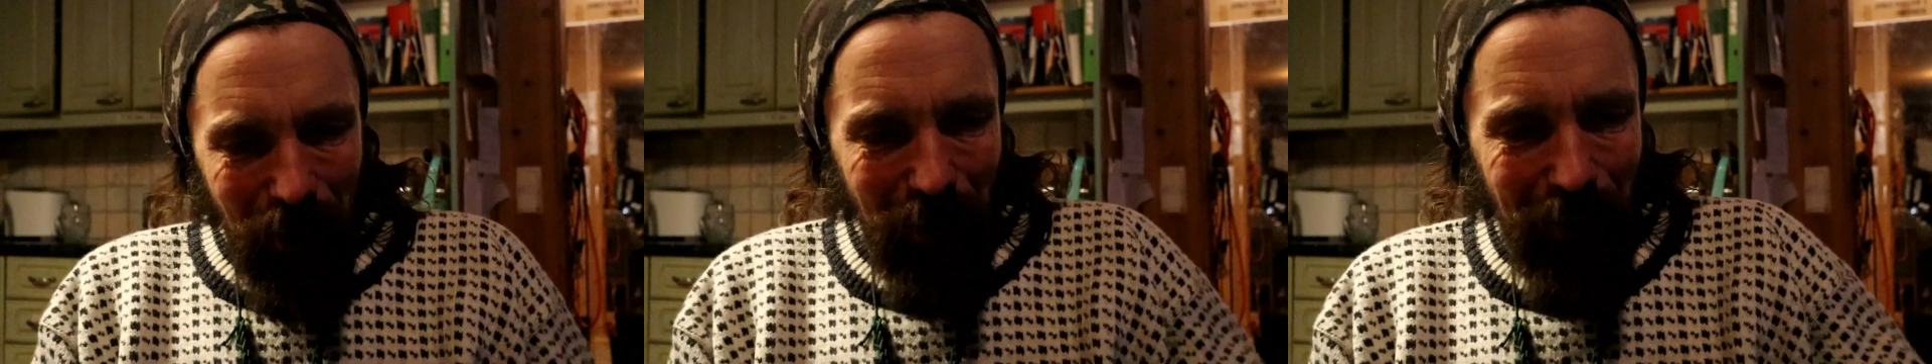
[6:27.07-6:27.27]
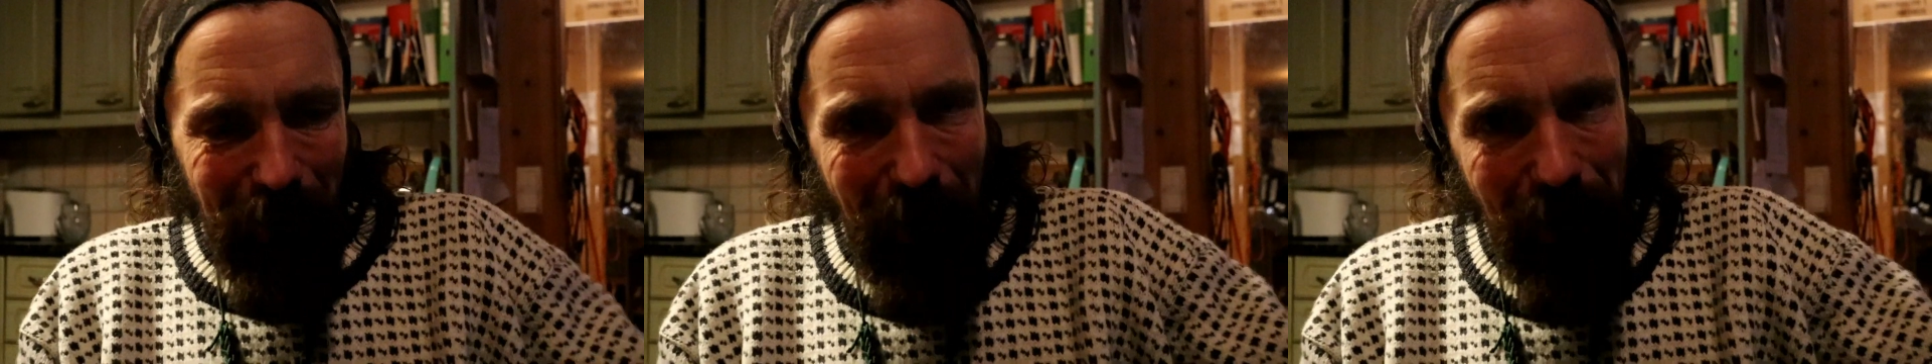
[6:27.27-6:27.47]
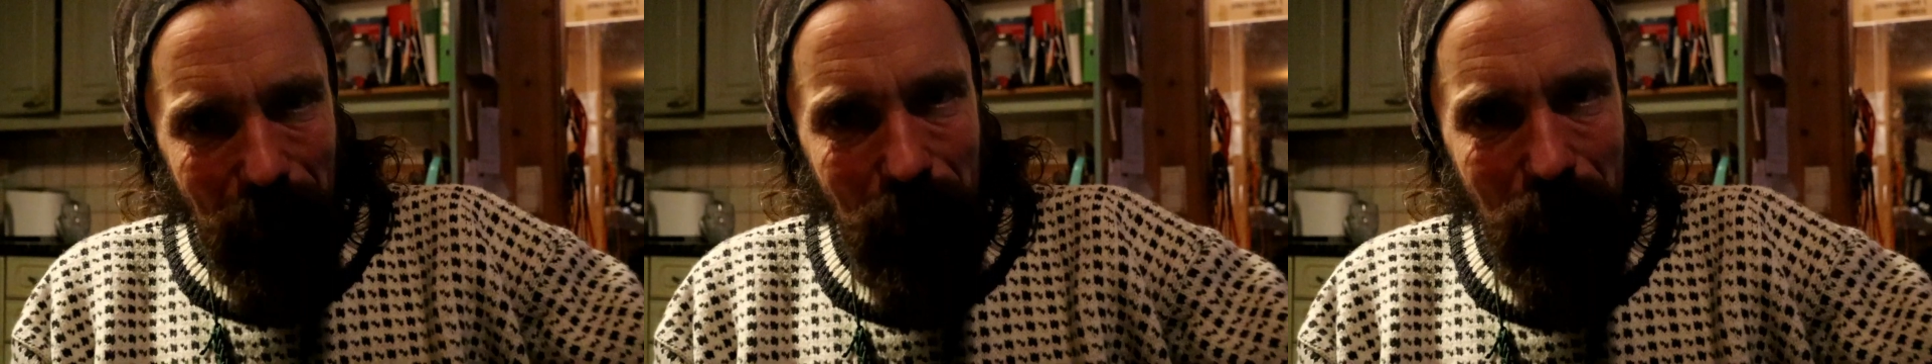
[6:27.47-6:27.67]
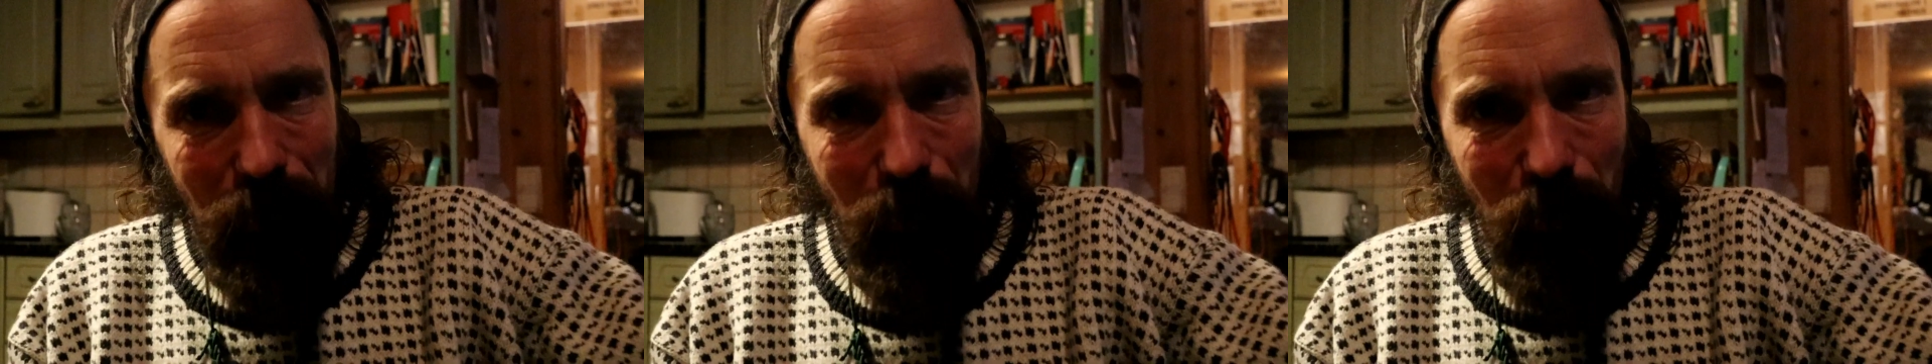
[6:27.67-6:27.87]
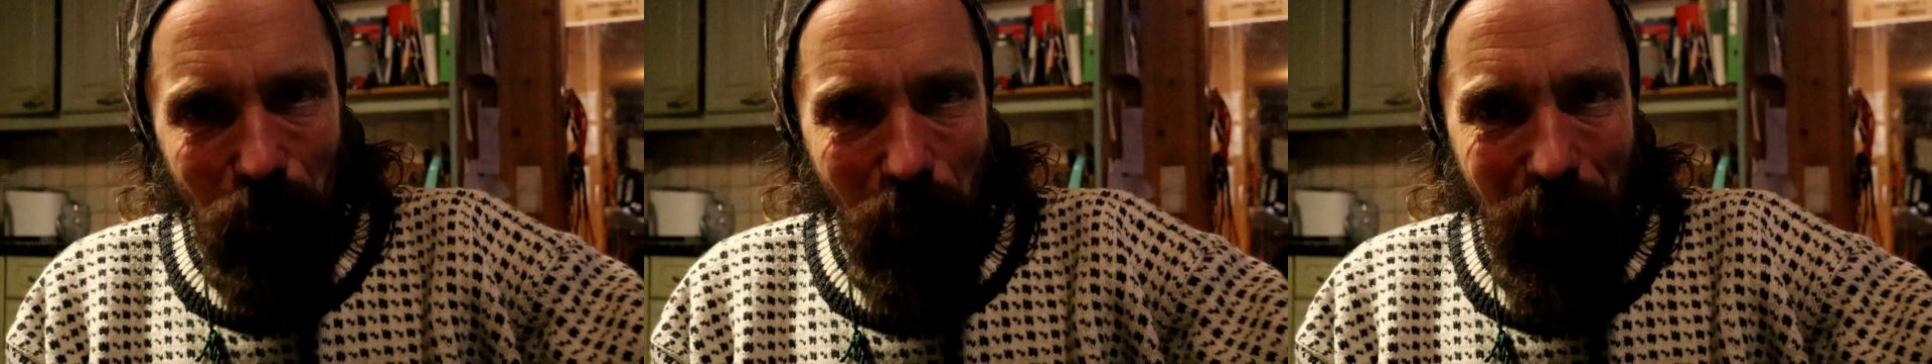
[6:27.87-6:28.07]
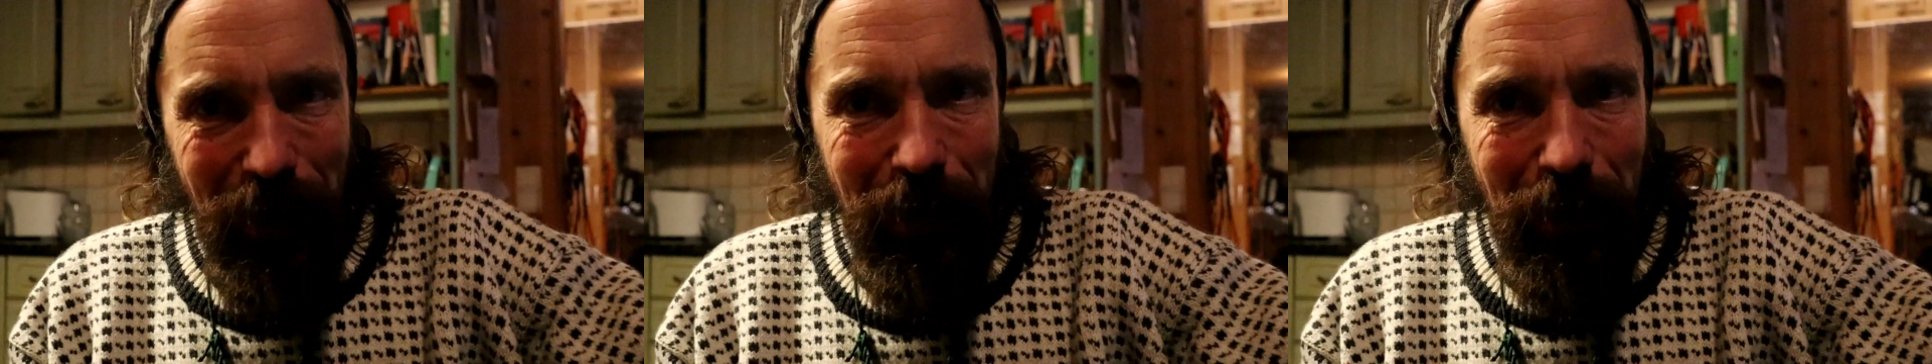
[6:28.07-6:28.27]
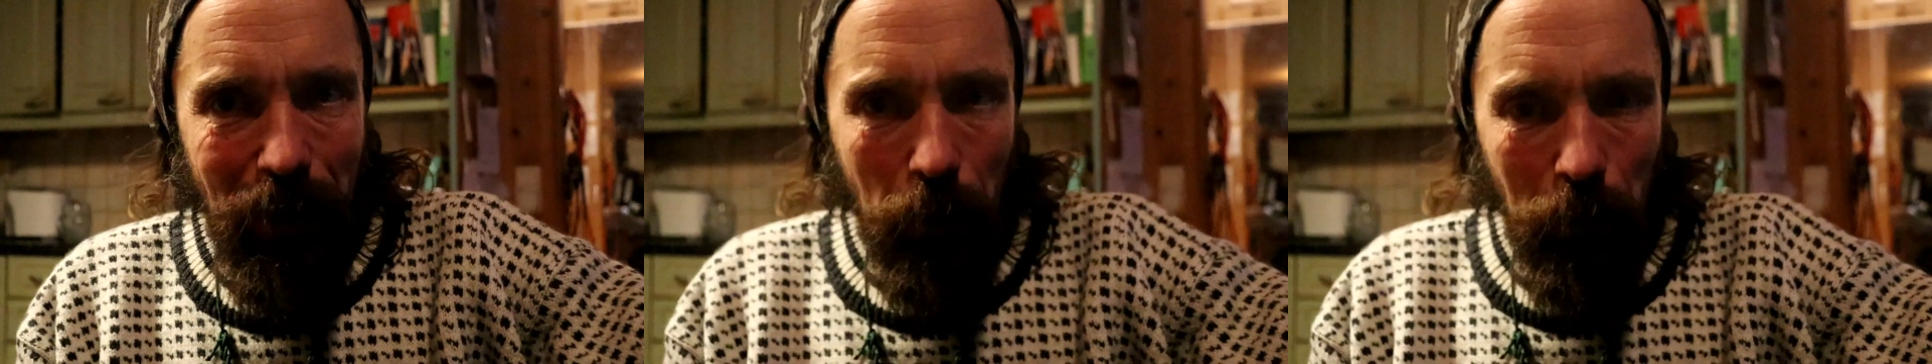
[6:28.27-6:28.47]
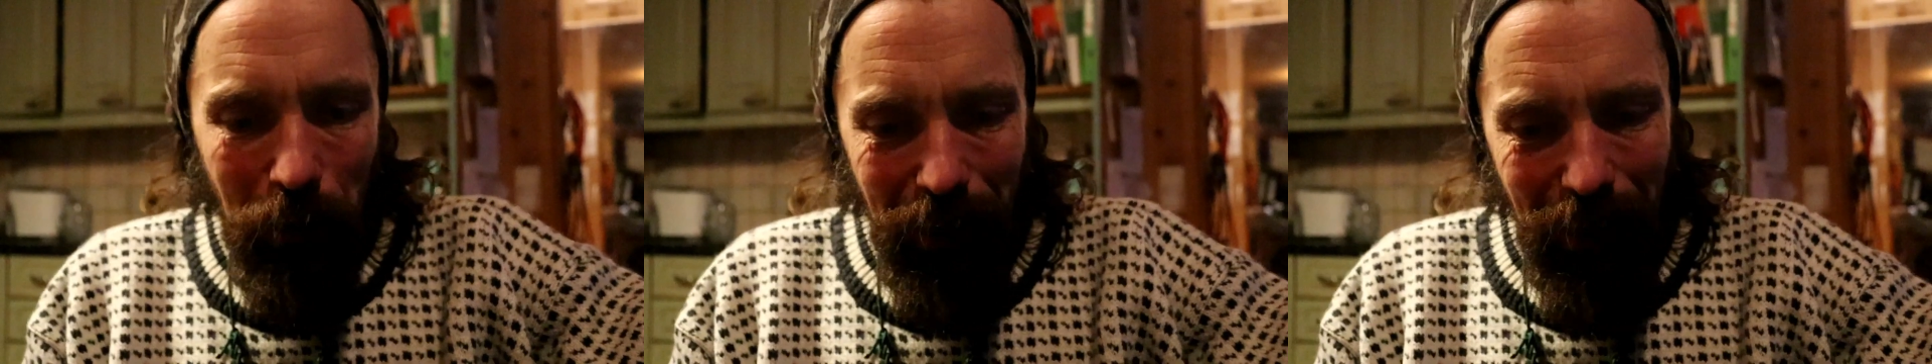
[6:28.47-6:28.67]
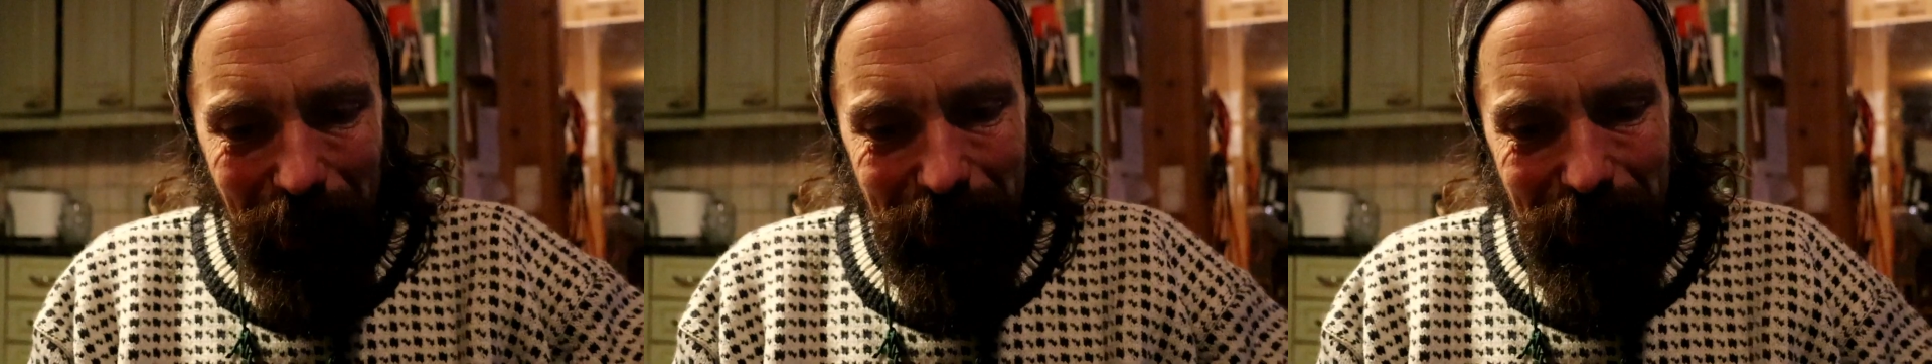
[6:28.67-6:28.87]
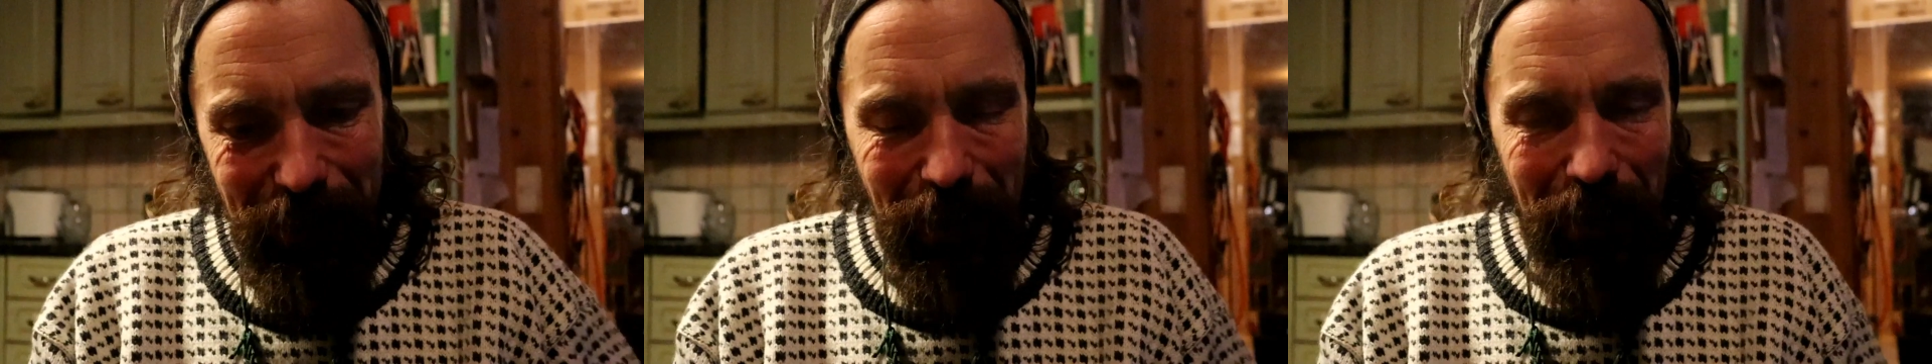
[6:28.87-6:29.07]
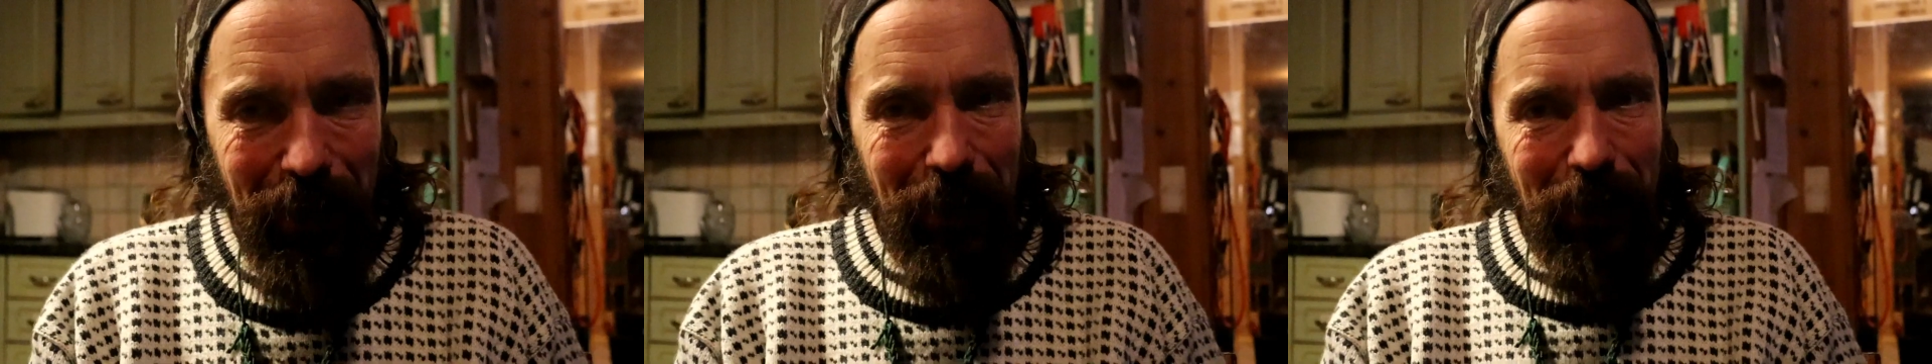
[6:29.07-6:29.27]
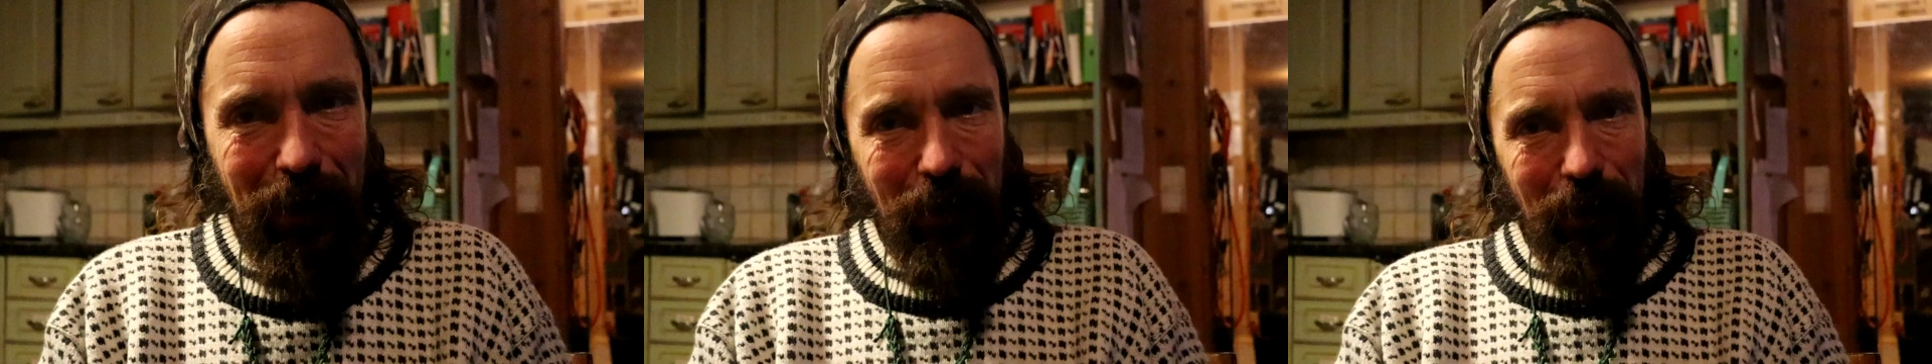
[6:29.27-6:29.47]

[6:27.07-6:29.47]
less string, plastic